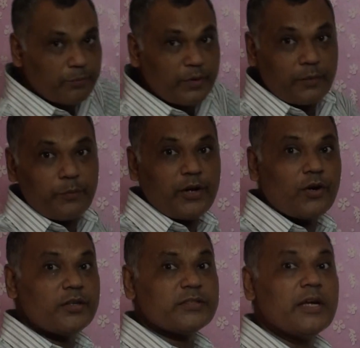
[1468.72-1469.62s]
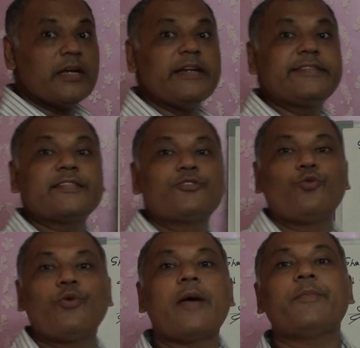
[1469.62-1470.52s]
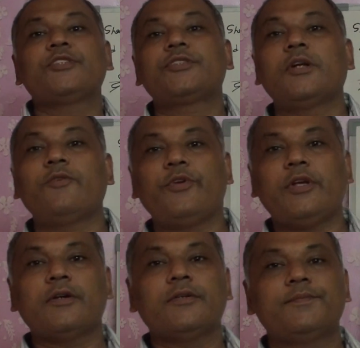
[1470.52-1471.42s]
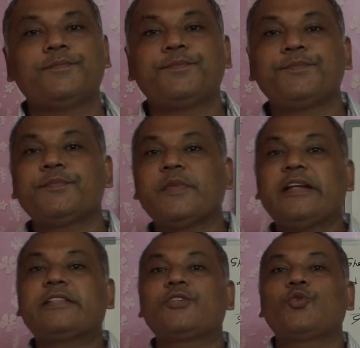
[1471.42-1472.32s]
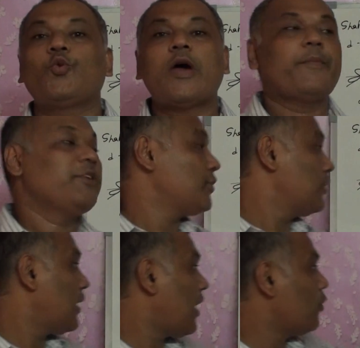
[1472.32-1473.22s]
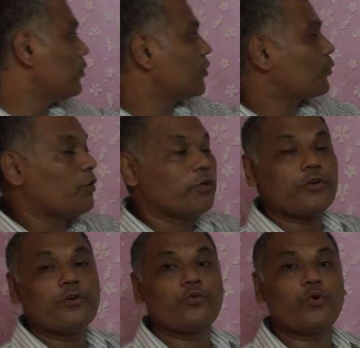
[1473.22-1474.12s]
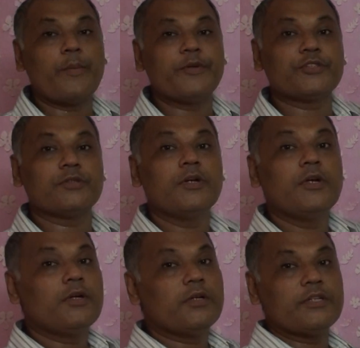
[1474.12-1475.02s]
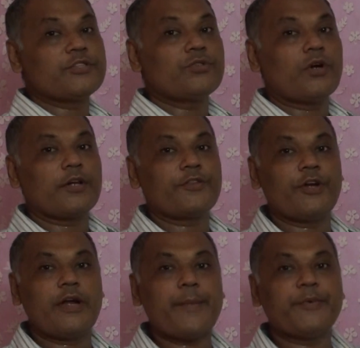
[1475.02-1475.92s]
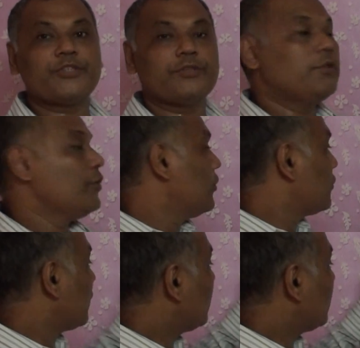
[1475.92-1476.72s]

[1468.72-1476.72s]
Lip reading: but because it's a 2-dimensional figure. It's a 2 dimension. I have just plotted on 2 dimension. It's not a 3 dimension. So